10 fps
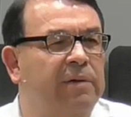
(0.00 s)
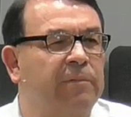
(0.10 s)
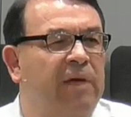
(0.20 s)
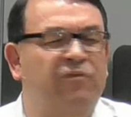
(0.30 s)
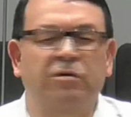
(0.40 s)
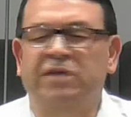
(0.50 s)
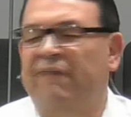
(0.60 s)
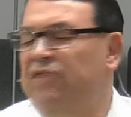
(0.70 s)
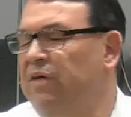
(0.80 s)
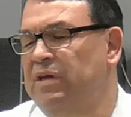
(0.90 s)
And folks, I've
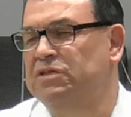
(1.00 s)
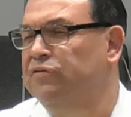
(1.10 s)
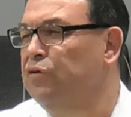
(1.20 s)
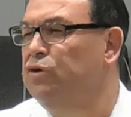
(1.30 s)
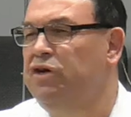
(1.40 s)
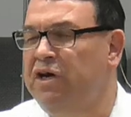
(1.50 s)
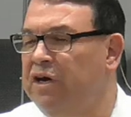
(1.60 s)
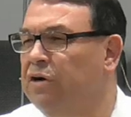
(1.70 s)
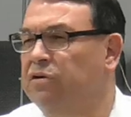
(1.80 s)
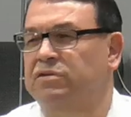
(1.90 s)
done this for
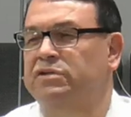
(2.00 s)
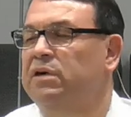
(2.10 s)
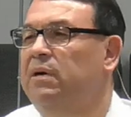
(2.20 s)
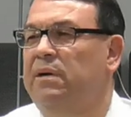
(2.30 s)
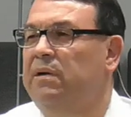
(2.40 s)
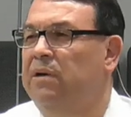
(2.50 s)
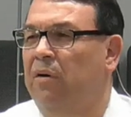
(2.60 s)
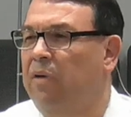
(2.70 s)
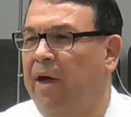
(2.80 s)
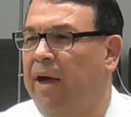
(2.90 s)
years,
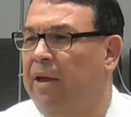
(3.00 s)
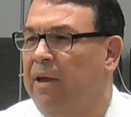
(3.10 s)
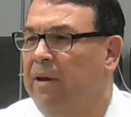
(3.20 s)
okay?